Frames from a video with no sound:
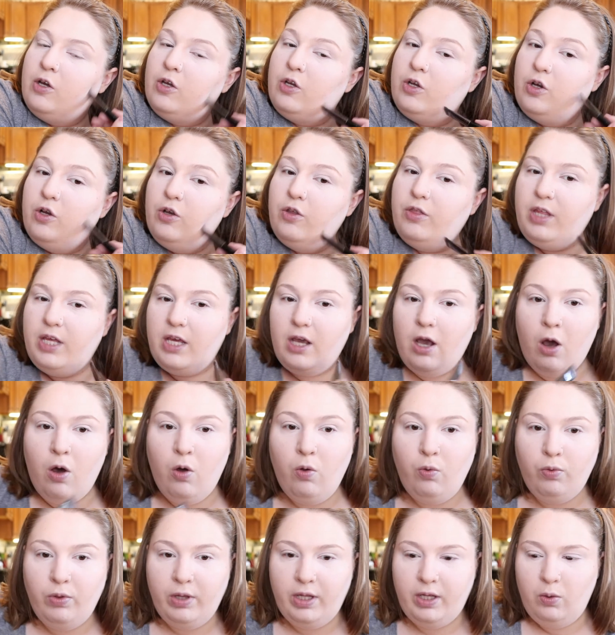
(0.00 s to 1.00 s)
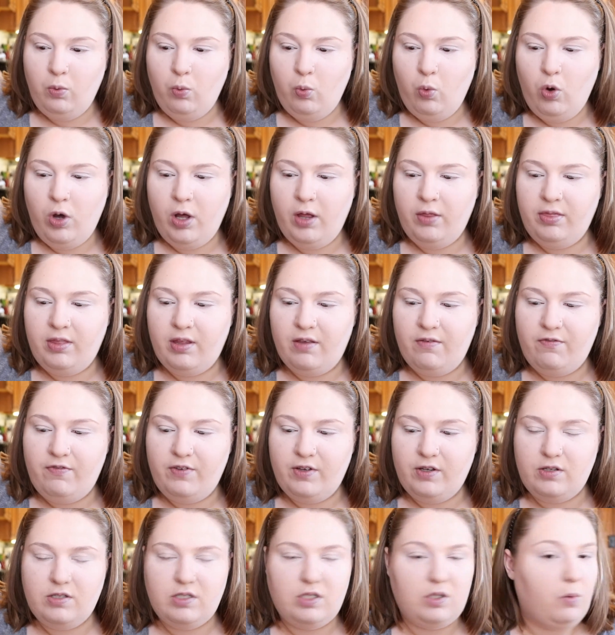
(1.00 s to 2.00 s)
you're the only one that
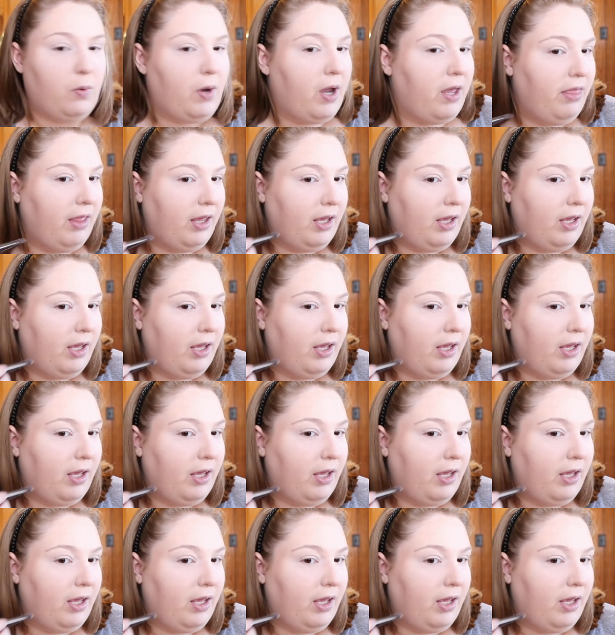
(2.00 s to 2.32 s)
feels the way